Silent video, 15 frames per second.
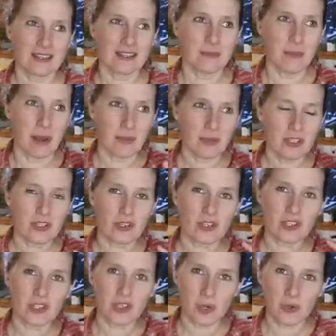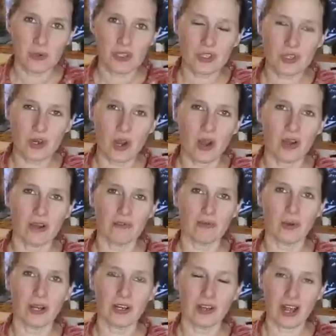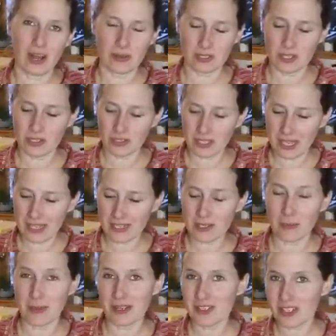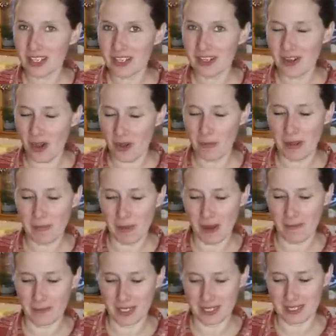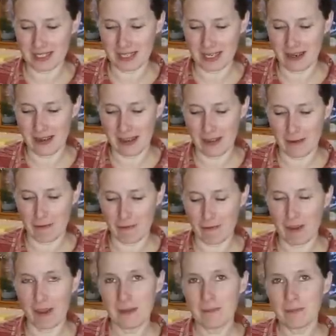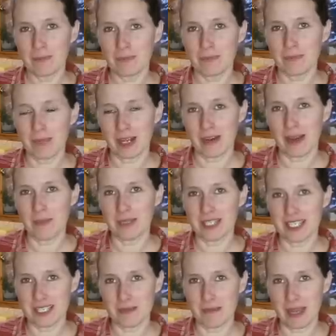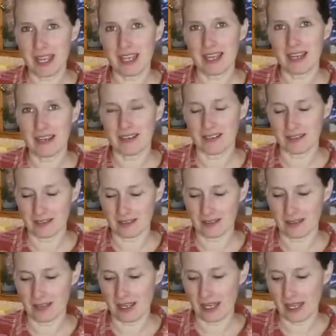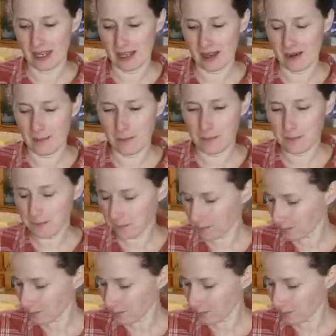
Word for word: the memories are so strong of what her house looked like. So I'm actually going to call my mom and see if my grandma did make a, a um,